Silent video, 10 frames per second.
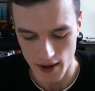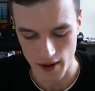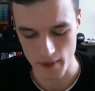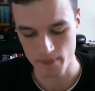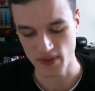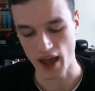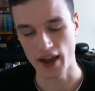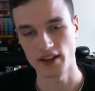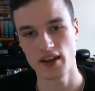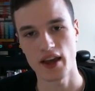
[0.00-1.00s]

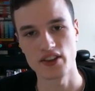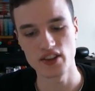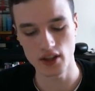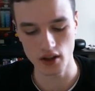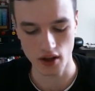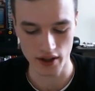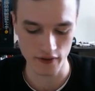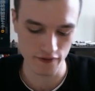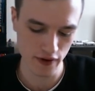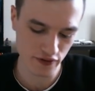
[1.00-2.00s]
and can deal
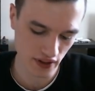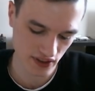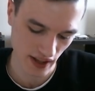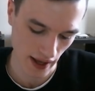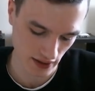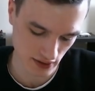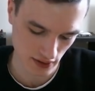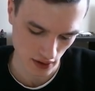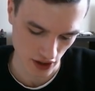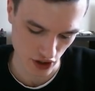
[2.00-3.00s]
in 15
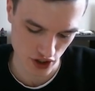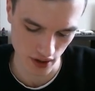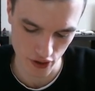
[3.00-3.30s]
seconds additional